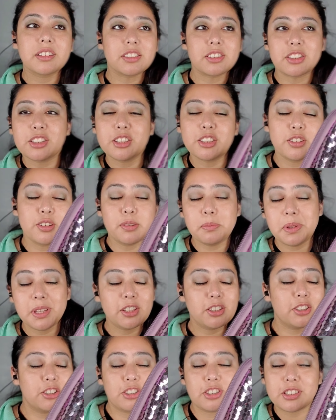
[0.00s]
Jingle
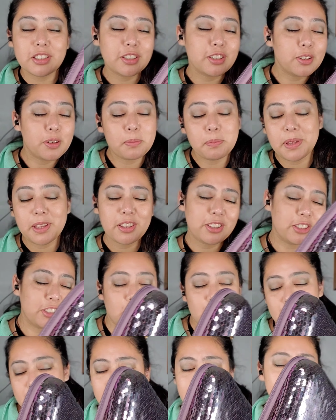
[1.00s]

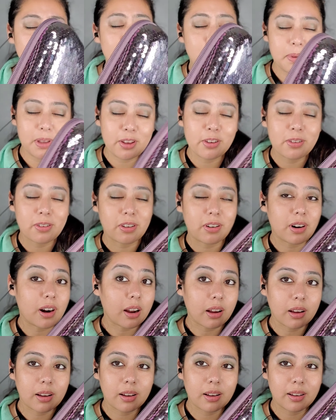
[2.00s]
bell
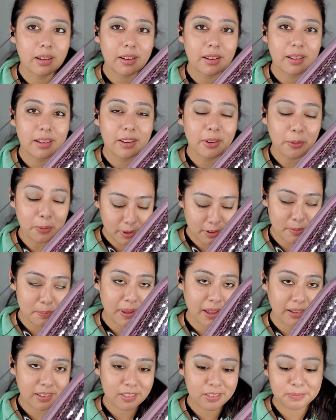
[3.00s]
rock. Welcome
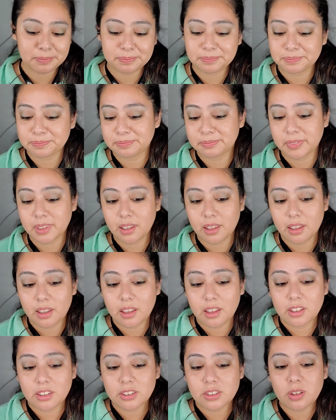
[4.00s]
back.
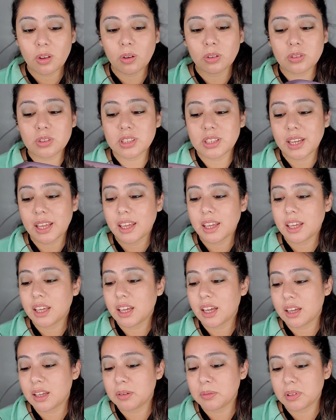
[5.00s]
So
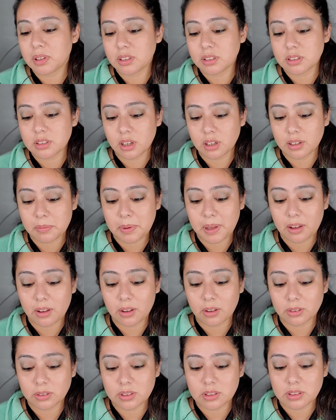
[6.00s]
today I'm going to talk
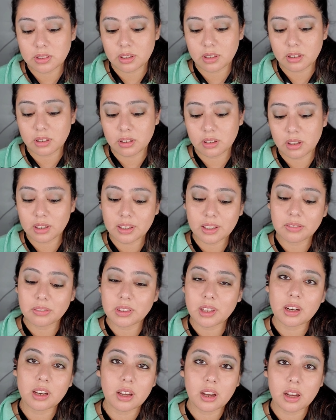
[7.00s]
about a gift
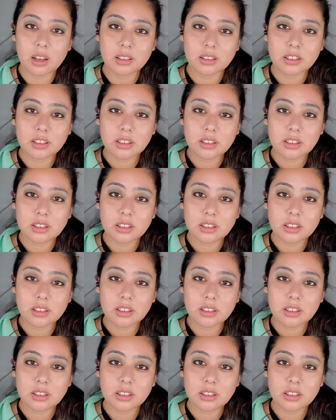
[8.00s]
that I got,